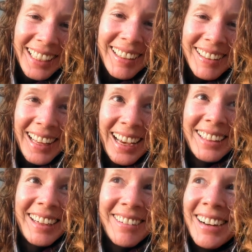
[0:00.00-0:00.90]
It's
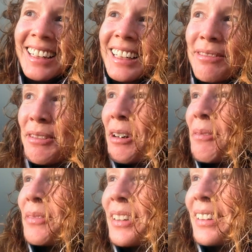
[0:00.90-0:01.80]
like directly
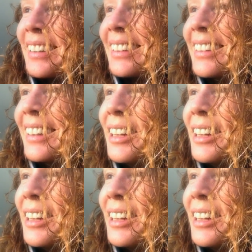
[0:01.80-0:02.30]
from the